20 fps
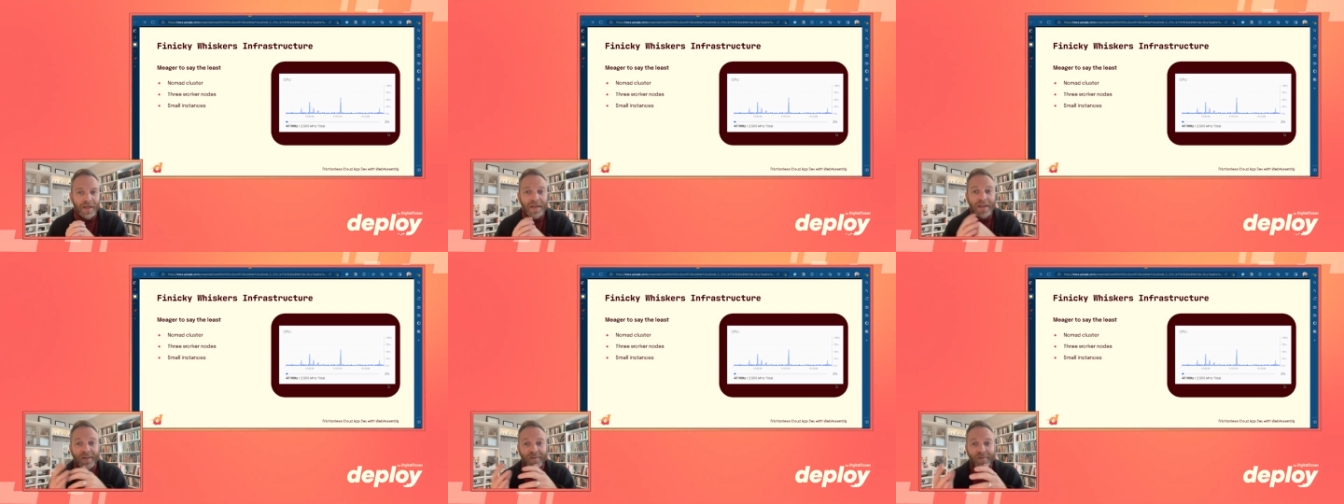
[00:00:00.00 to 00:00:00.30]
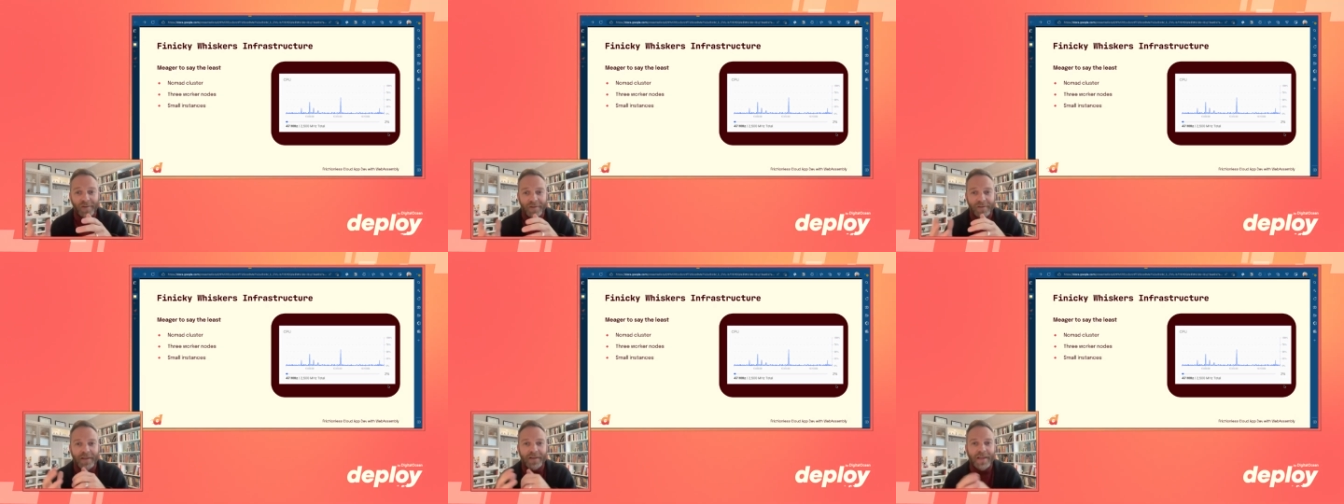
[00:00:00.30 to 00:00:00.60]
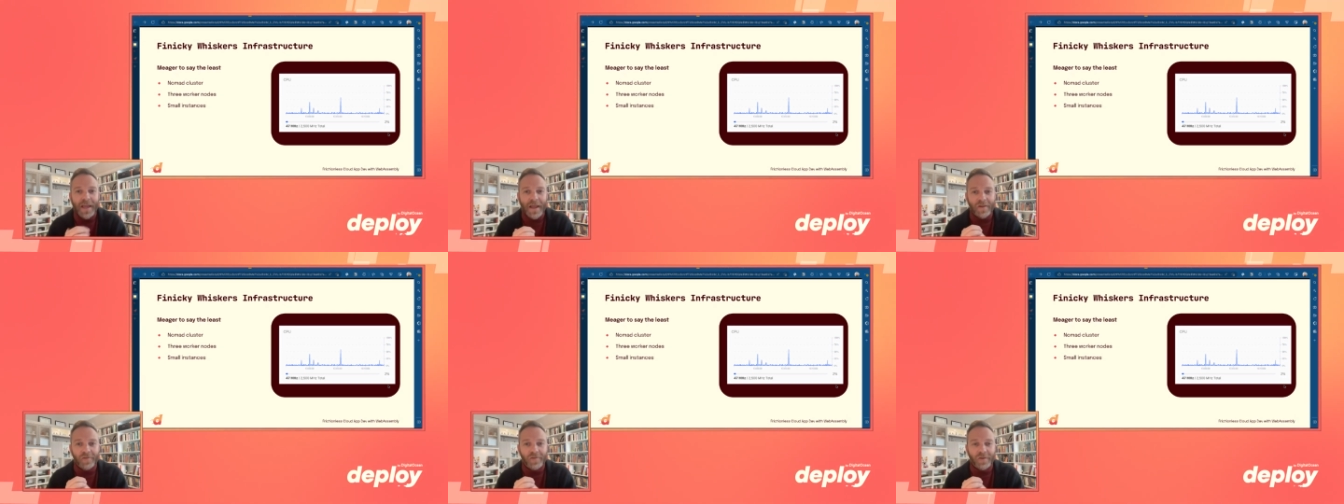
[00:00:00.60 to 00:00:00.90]
Is it the
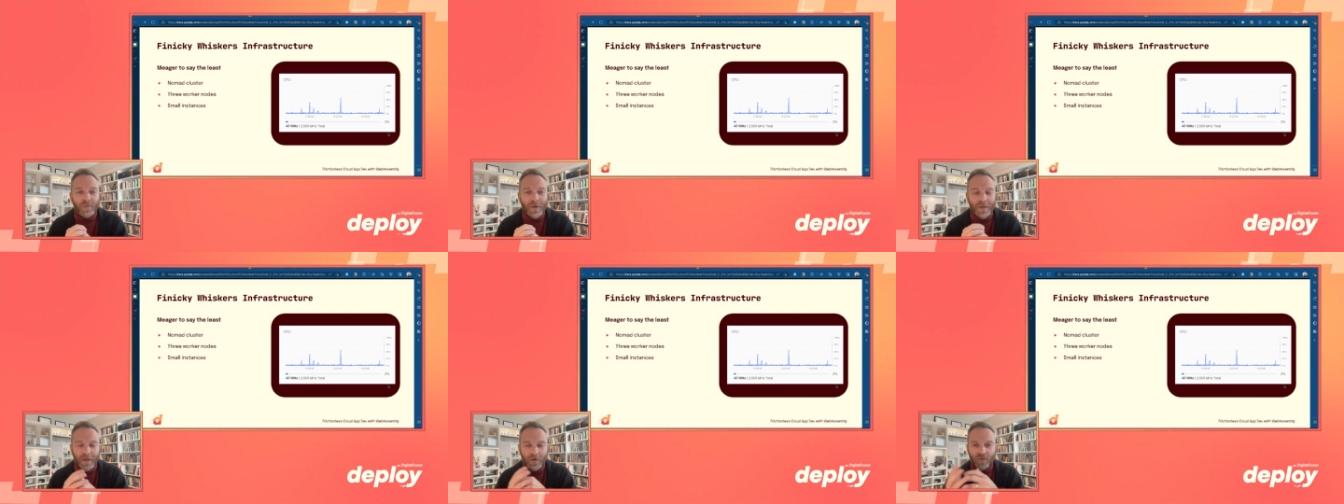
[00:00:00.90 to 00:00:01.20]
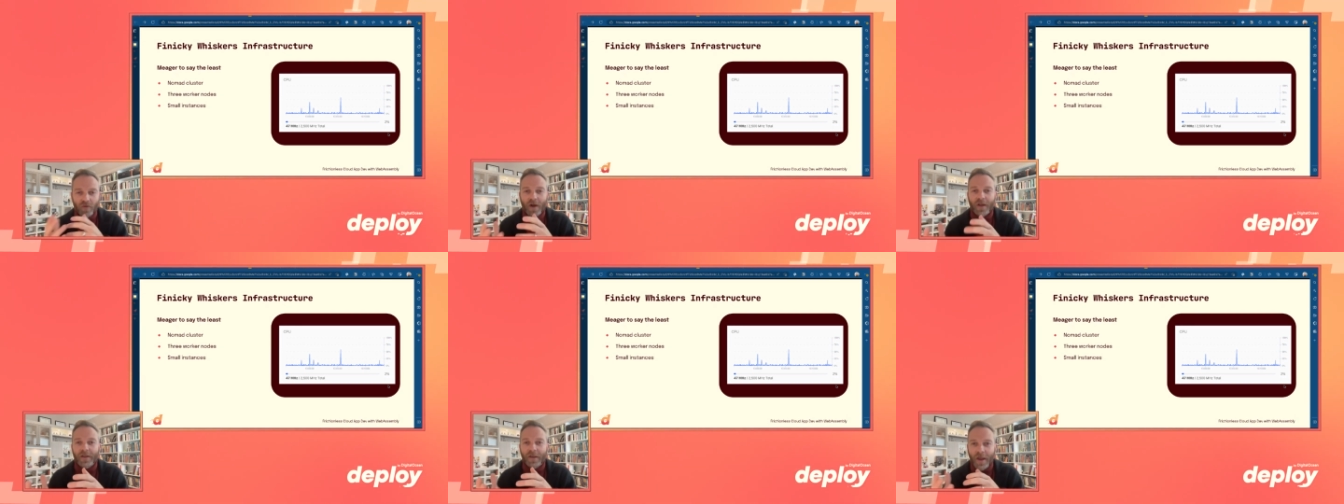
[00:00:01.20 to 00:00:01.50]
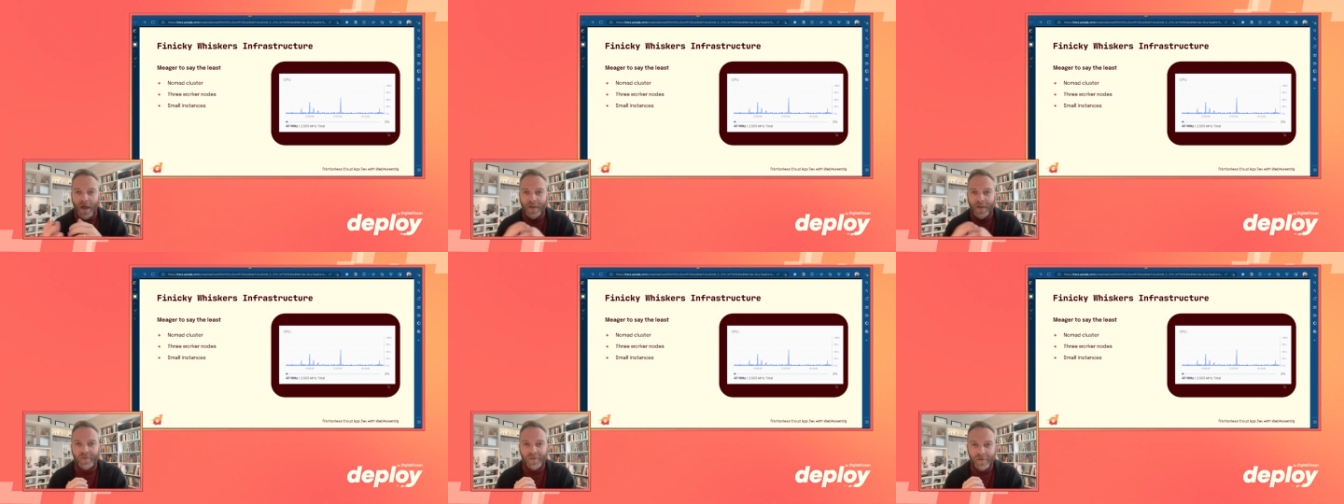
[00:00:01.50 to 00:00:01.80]
case that we can run
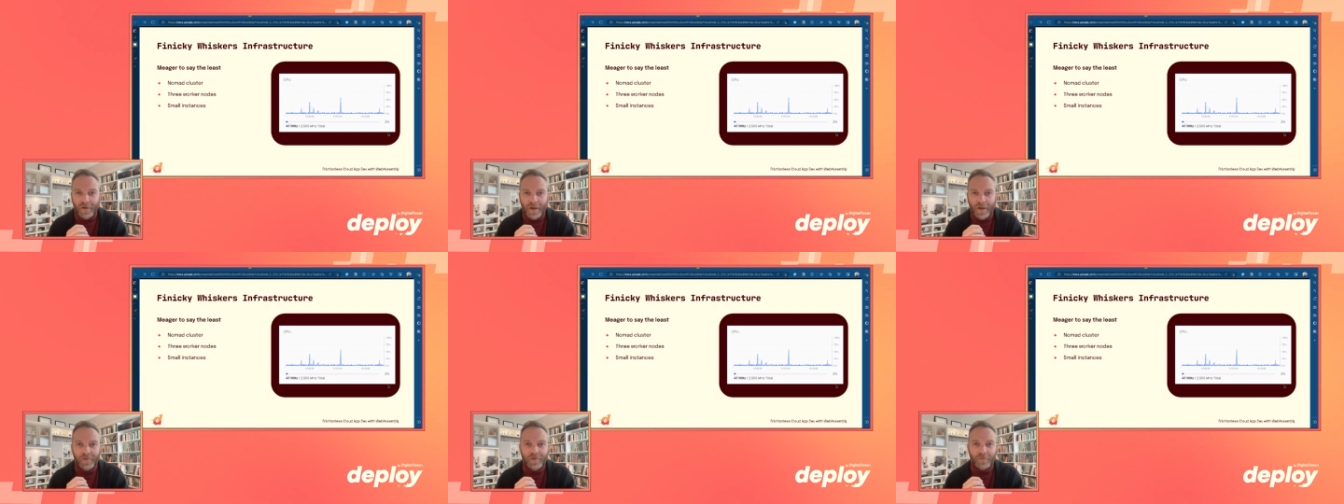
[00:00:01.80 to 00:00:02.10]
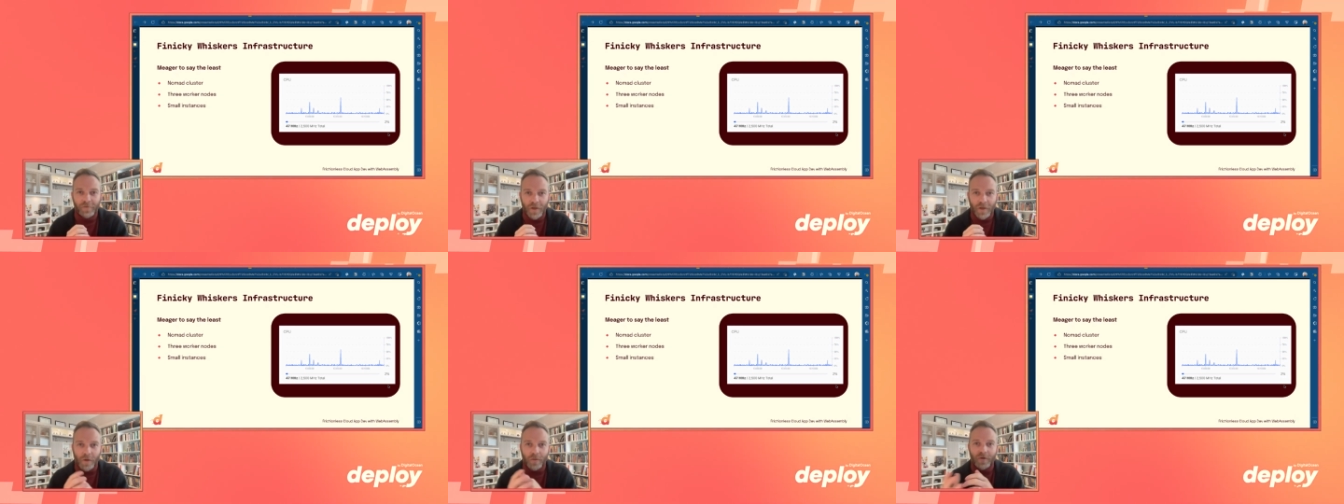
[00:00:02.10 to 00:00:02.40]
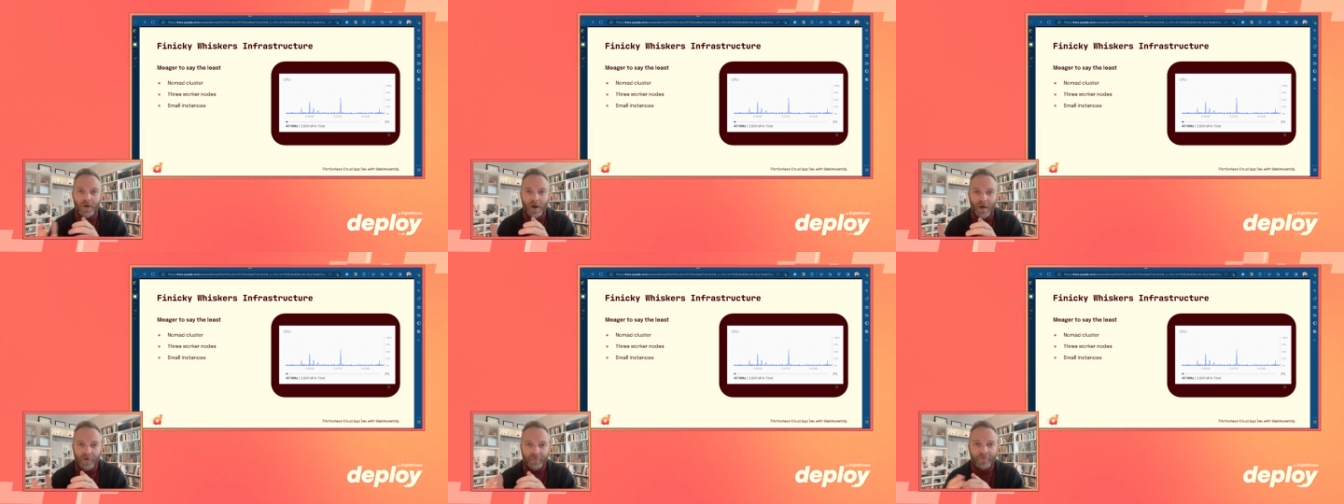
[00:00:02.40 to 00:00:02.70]
lots and lots of
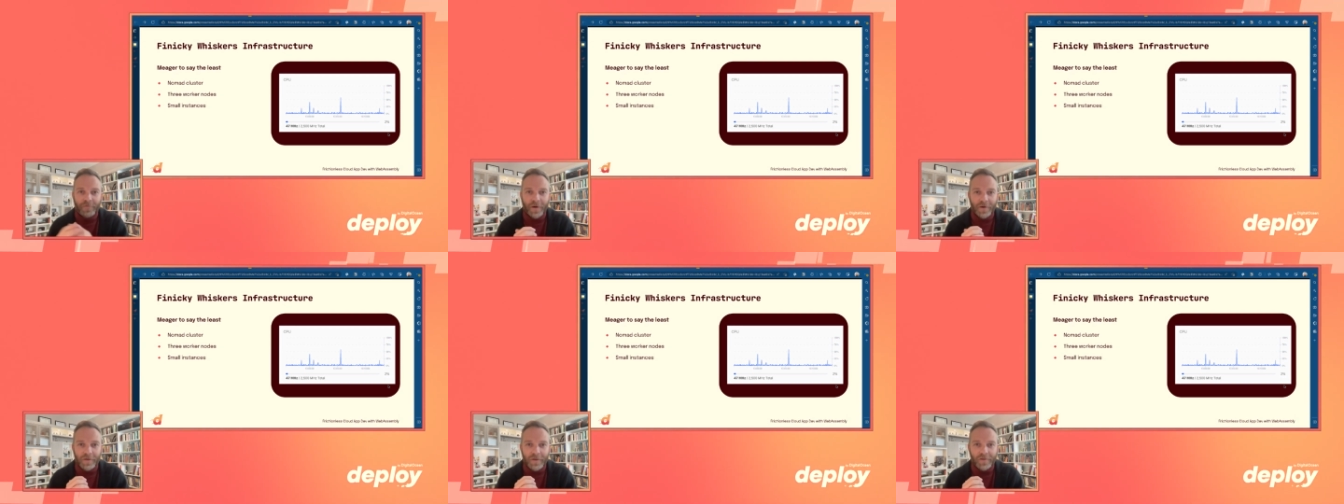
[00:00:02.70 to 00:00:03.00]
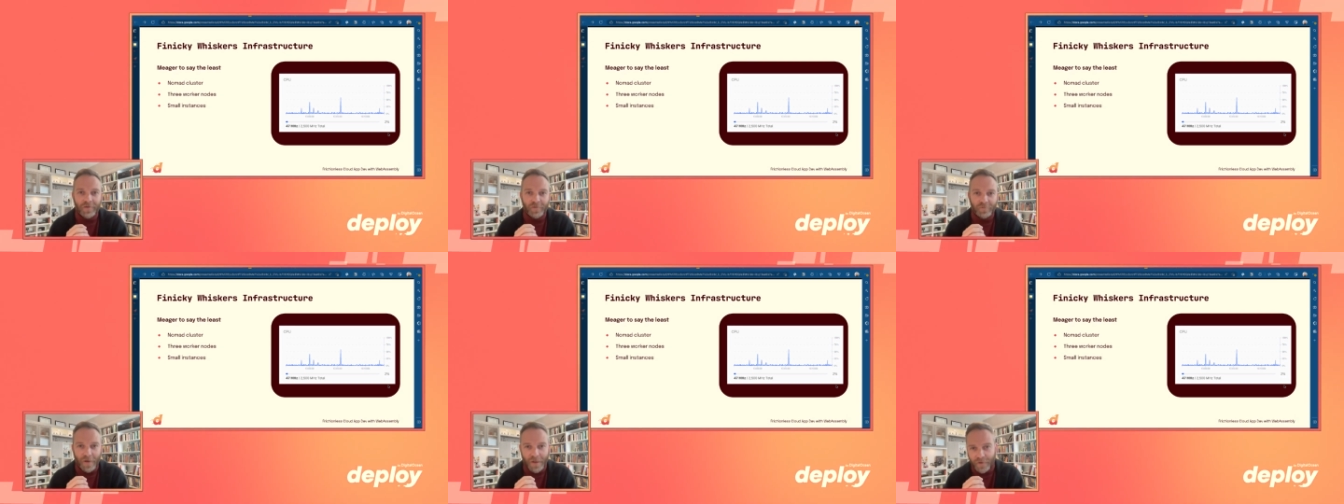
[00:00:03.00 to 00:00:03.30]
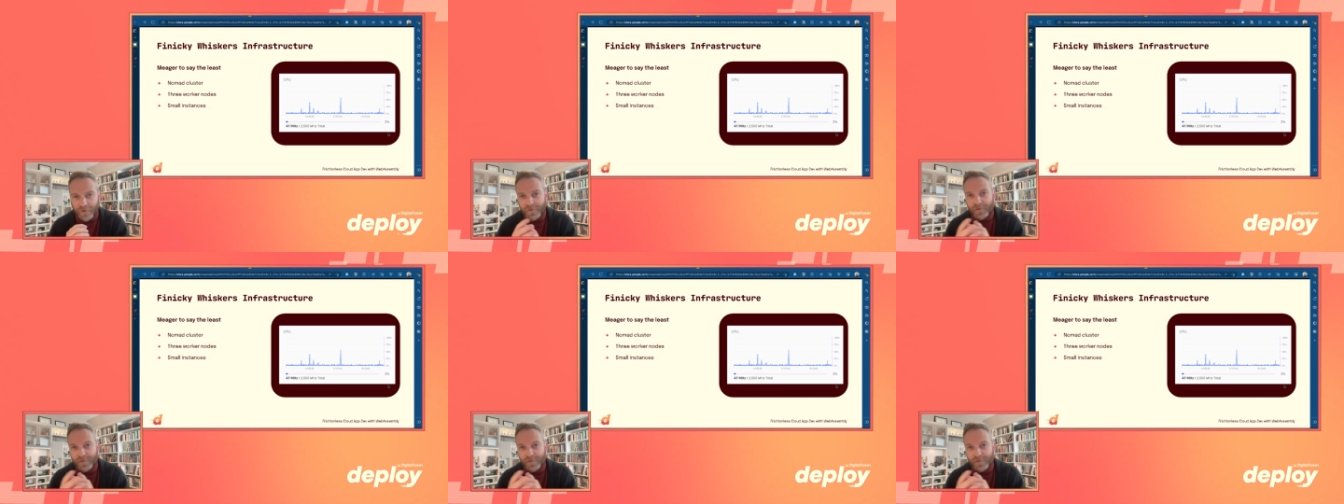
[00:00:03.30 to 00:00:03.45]
load on fairly spelled